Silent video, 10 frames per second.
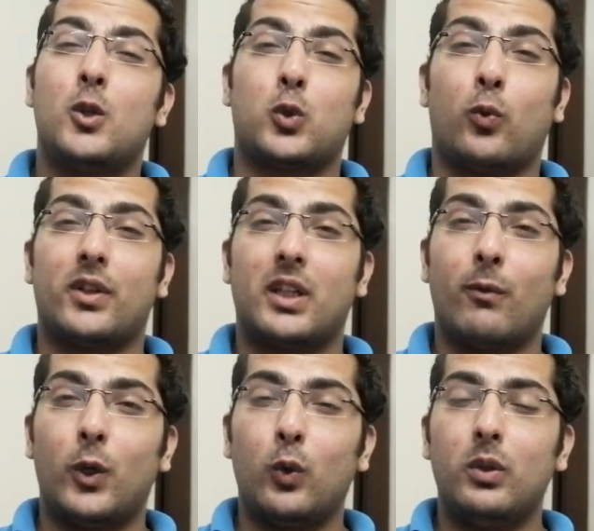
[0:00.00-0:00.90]
So what
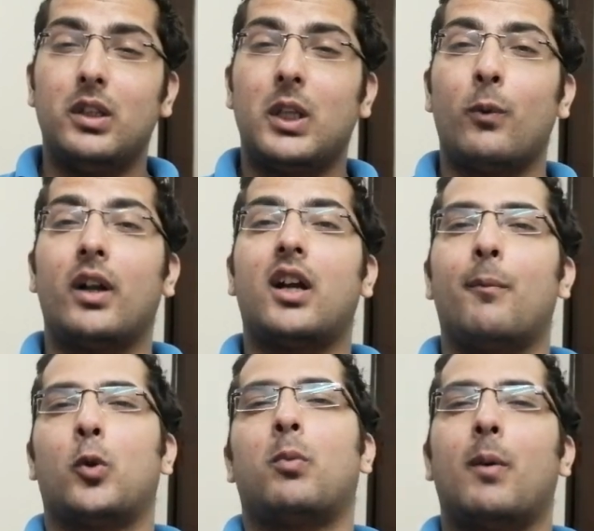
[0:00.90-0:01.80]
they will do, they will
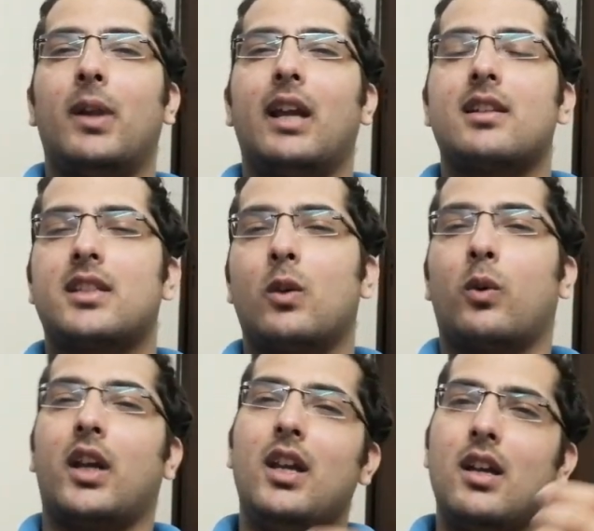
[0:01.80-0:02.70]
come to public and say,
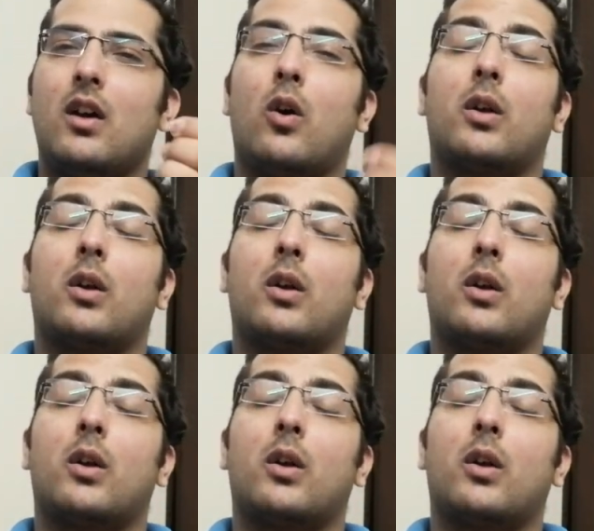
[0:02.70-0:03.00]
okay,